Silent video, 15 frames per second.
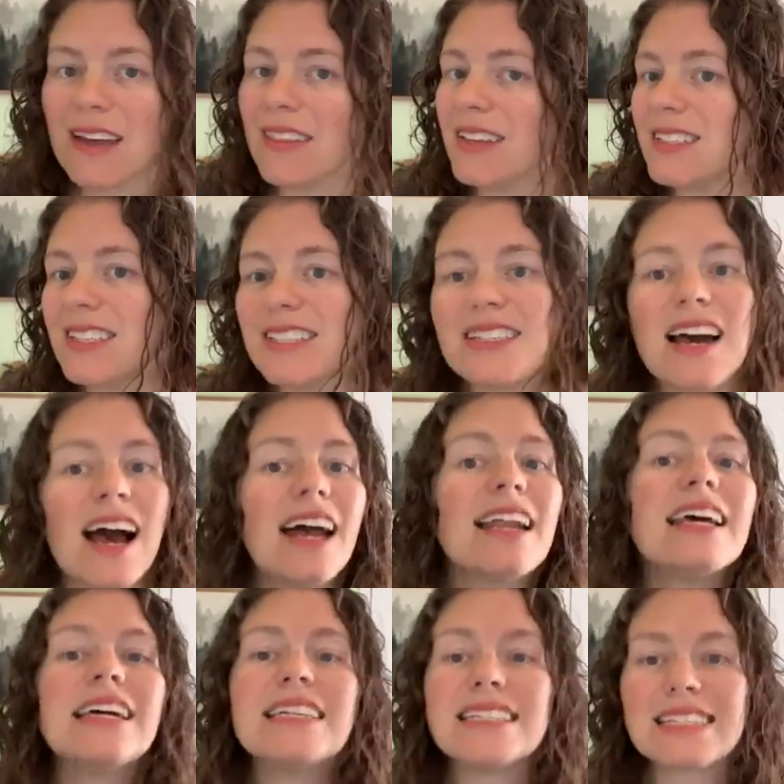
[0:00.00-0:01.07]
This is
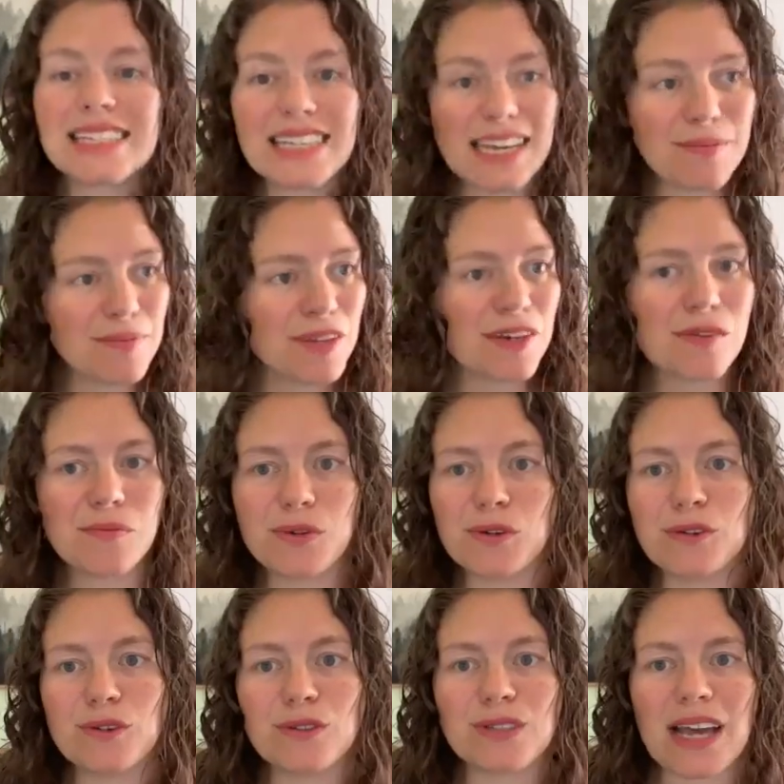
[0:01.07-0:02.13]
not skim the
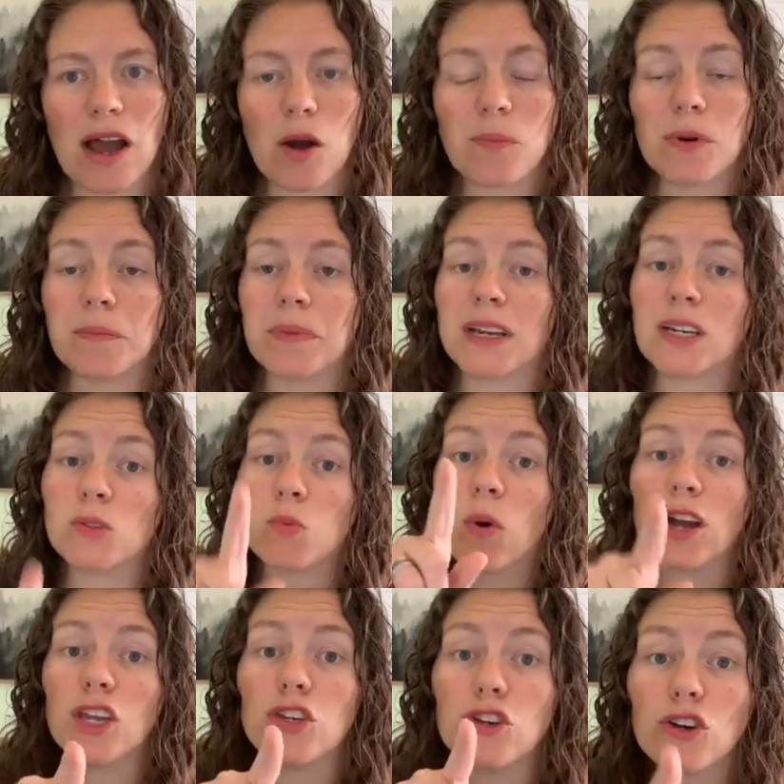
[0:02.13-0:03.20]
computer's output, because
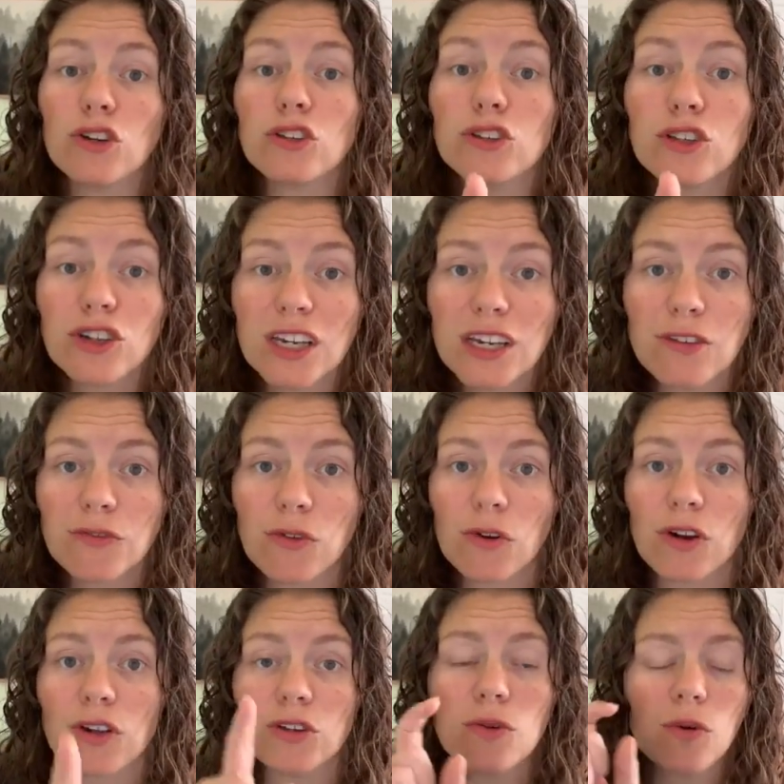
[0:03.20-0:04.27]
what you're looking
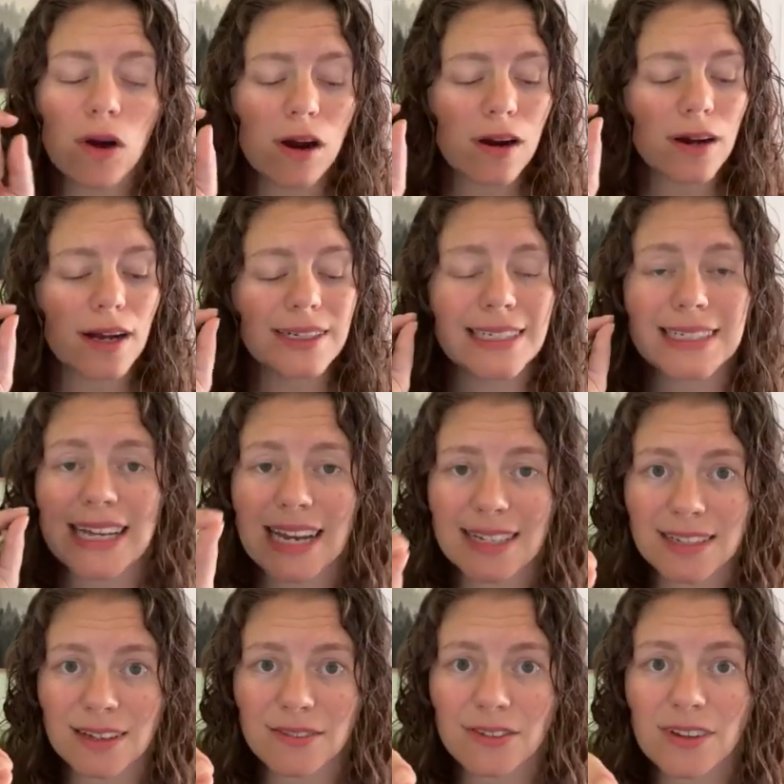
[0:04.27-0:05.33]
for, you are a
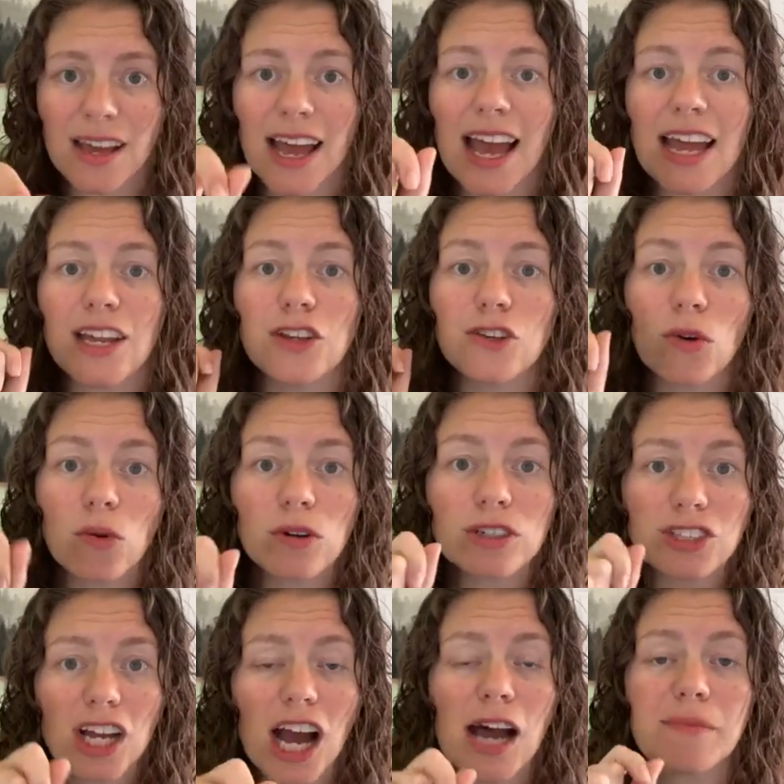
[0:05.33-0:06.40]
detective. And your
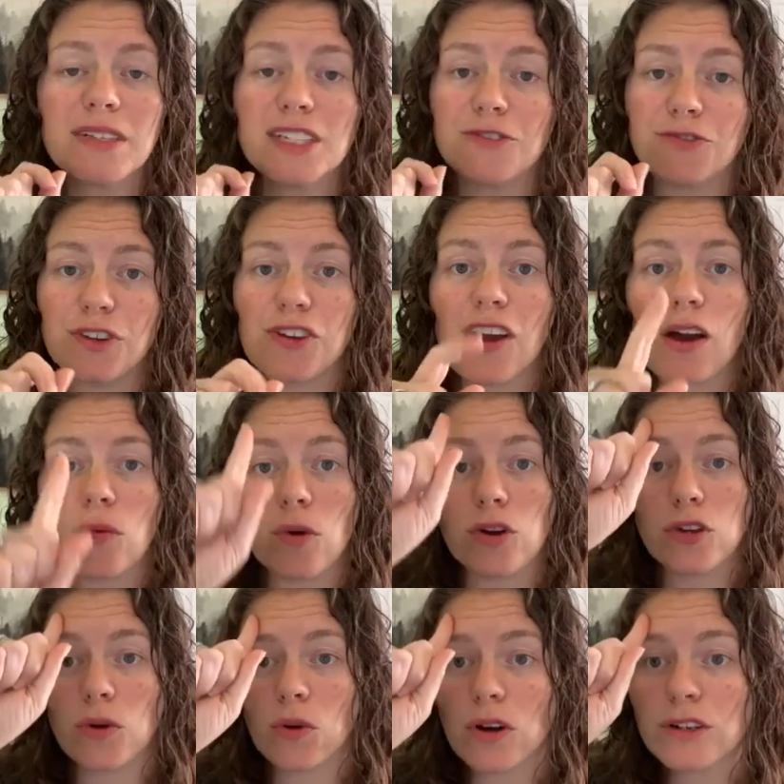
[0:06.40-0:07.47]
job is to figure out where
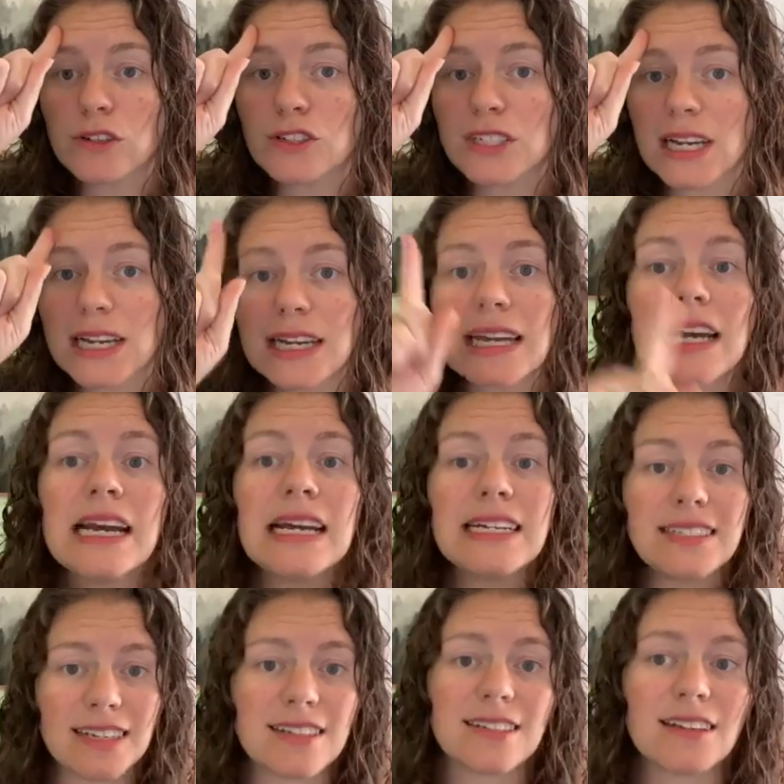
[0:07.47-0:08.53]
your understanding
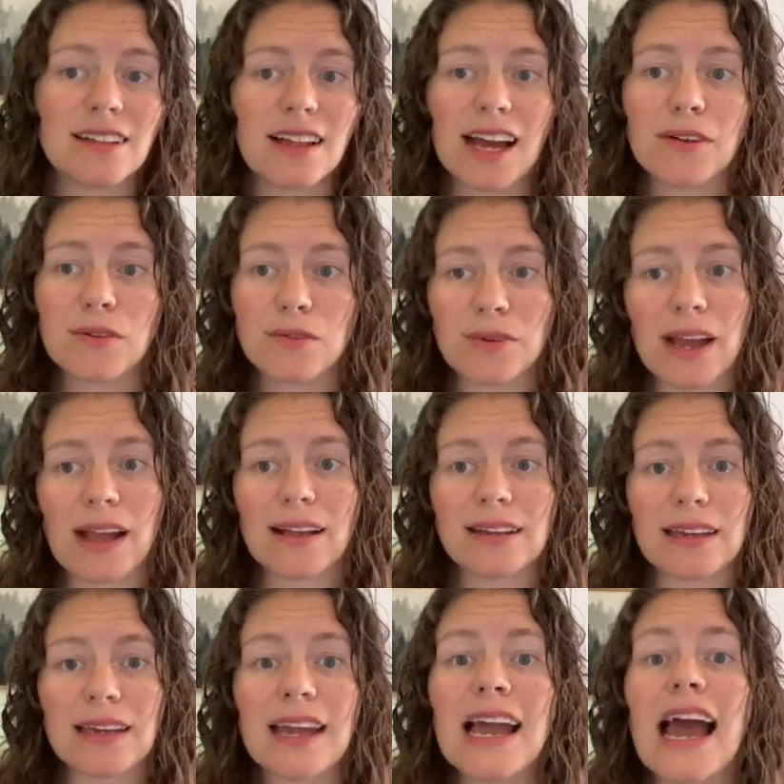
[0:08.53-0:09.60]
doesn't align with
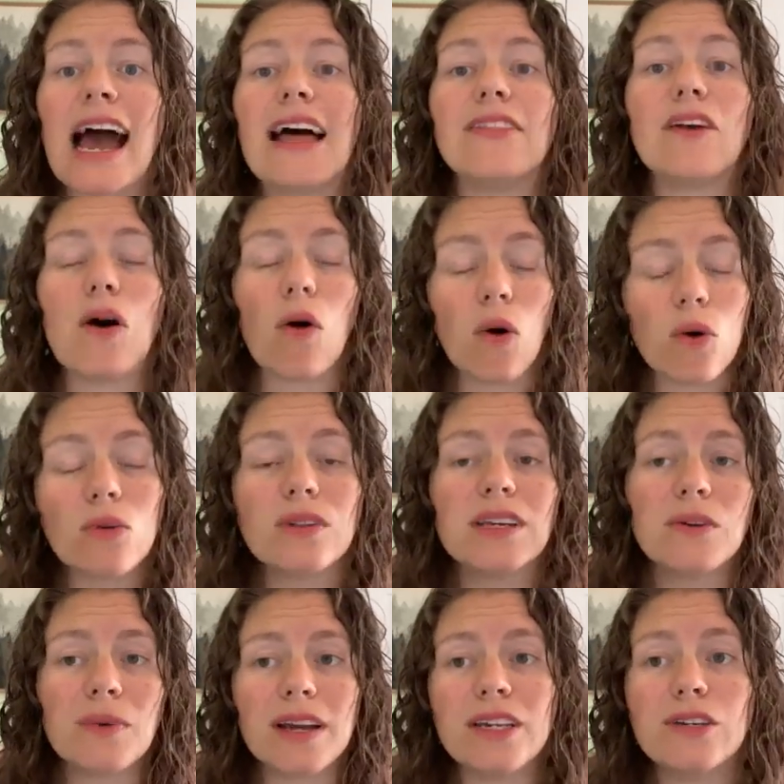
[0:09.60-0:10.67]
reality. And the
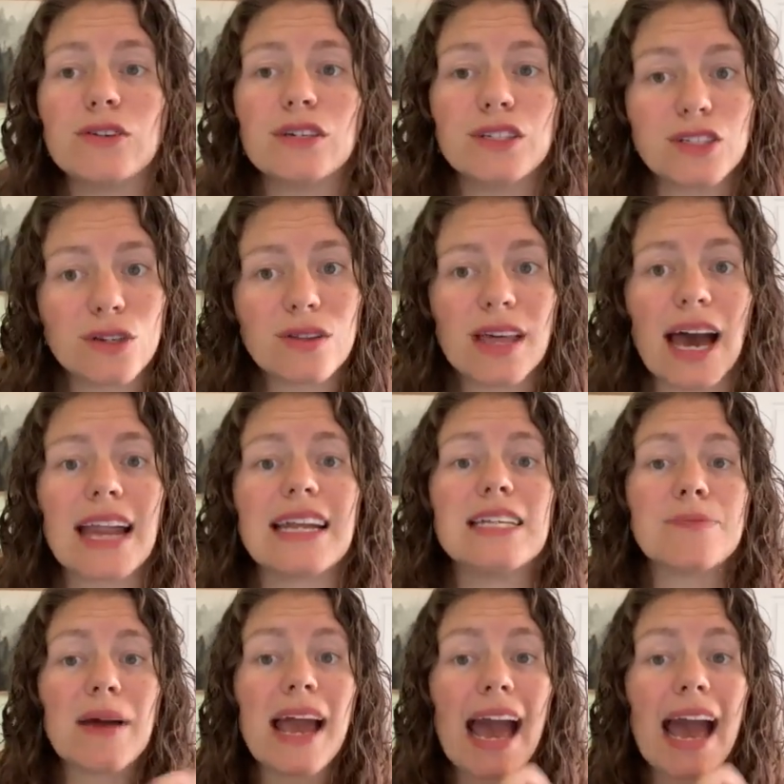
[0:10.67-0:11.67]
only way you can do that is